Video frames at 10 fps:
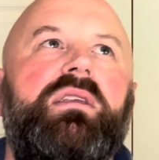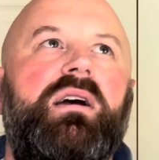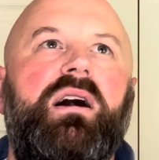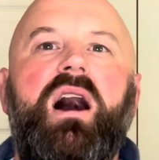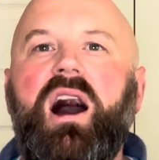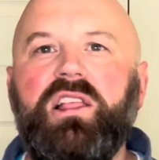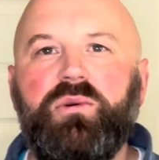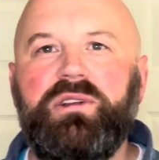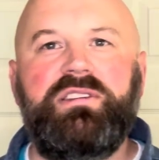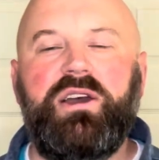
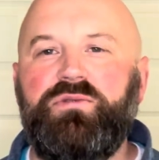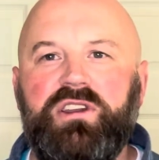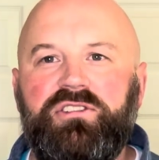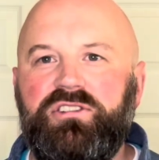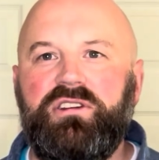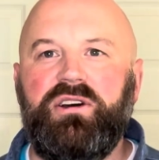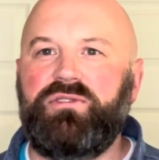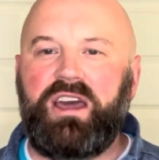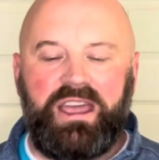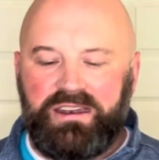Hollywood definition
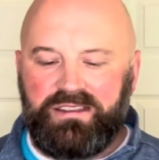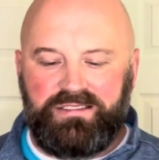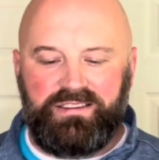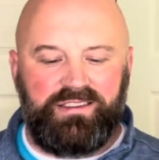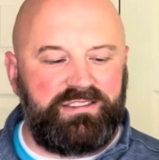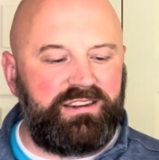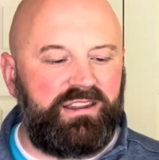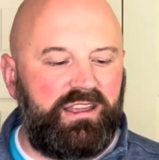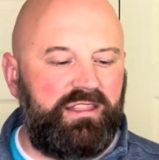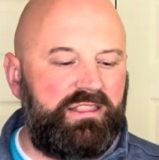of kindness. This isn't
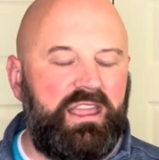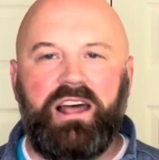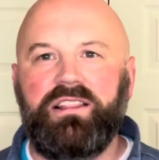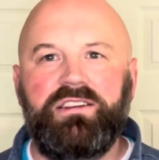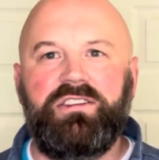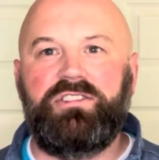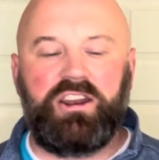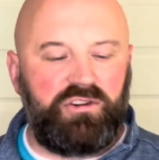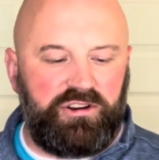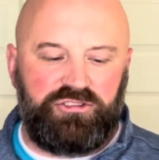the Ellen
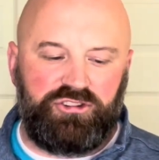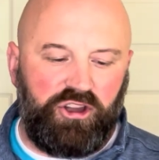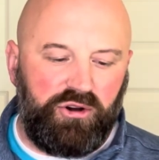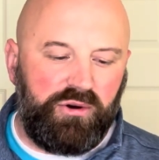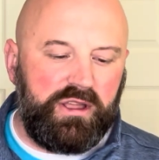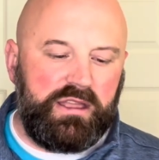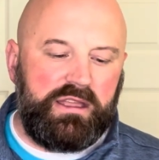DeGeneres show.